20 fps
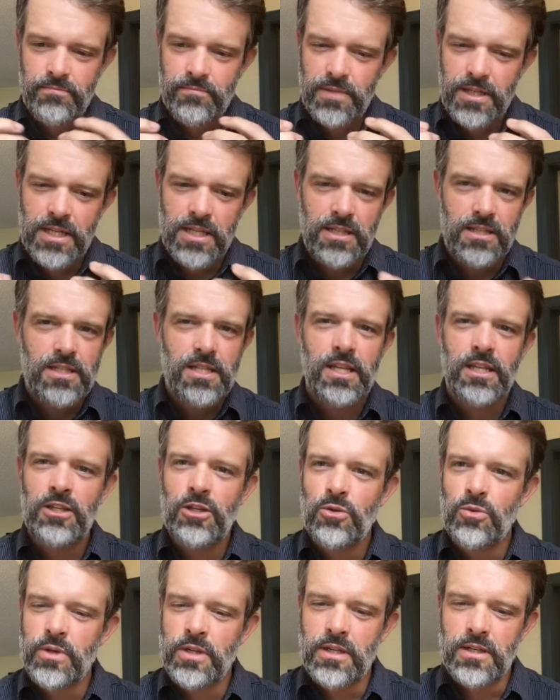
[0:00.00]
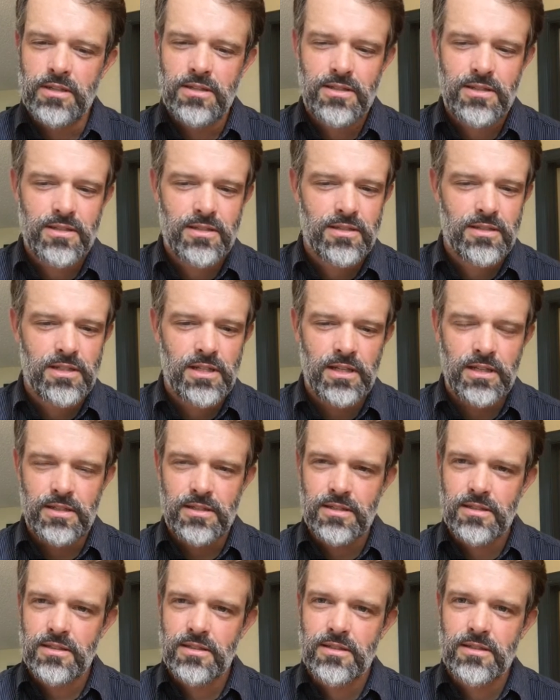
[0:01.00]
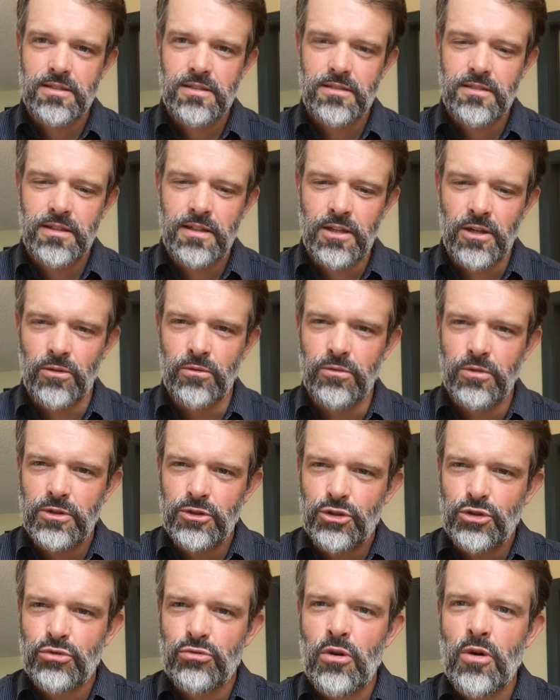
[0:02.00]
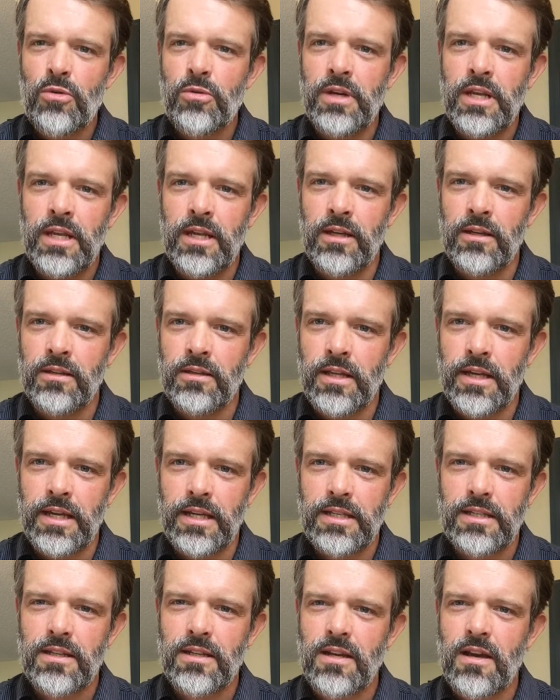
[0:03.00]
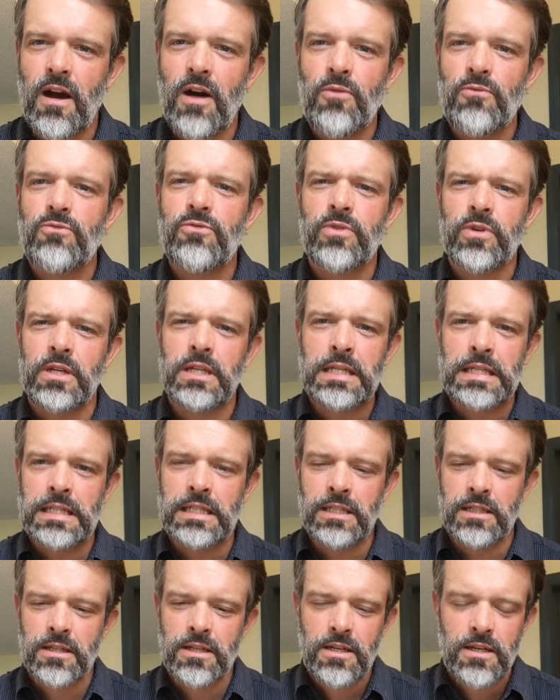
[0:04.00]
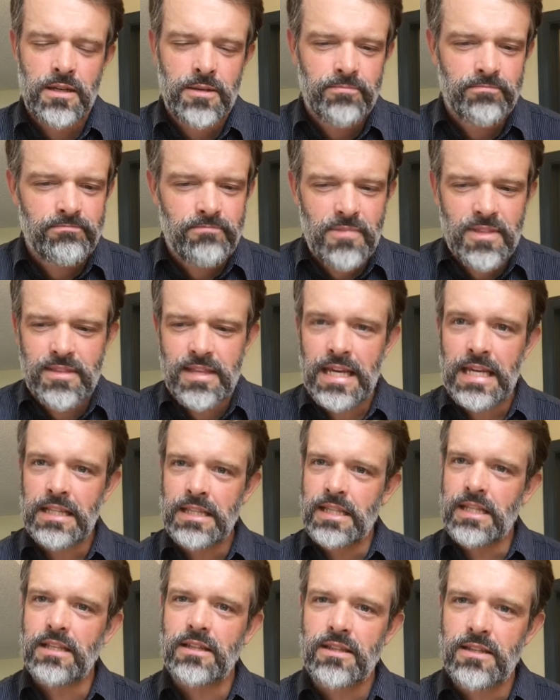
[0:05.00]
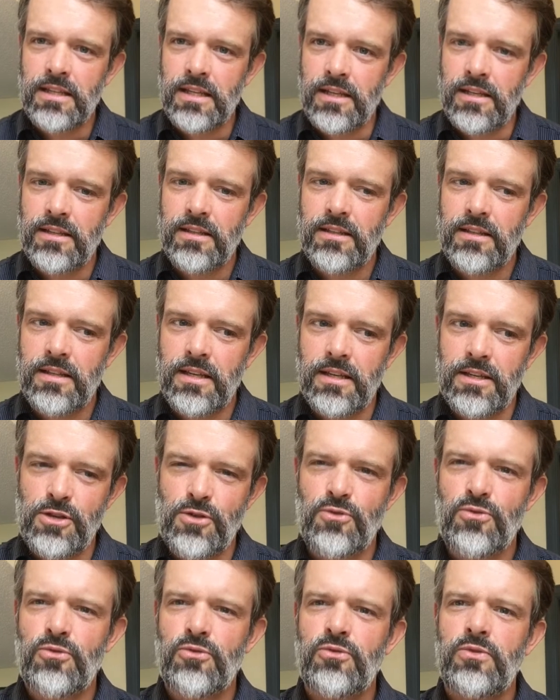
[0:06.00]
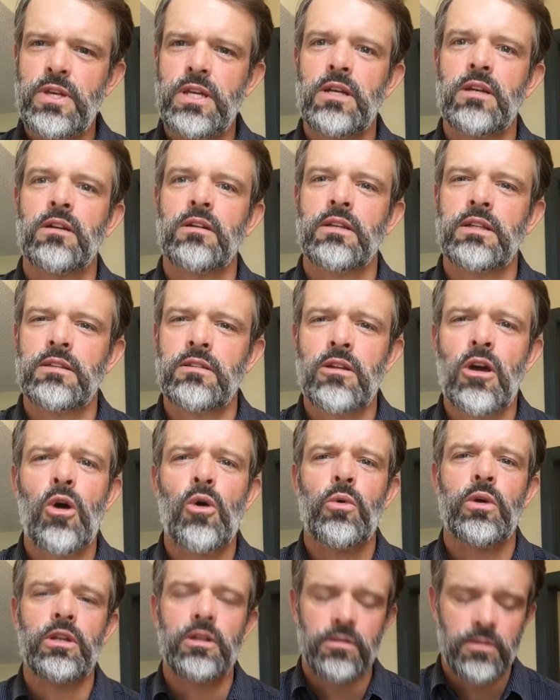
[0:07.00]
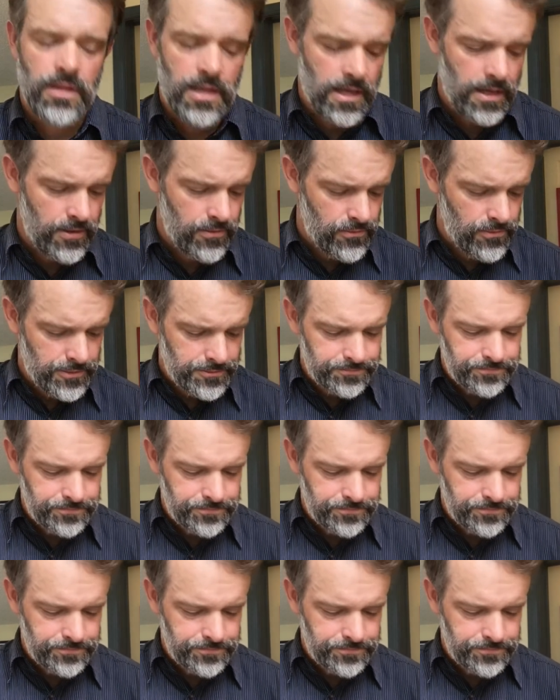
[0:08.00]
continuous, just, you know, droning, like comforting thing that you feel and know in your life.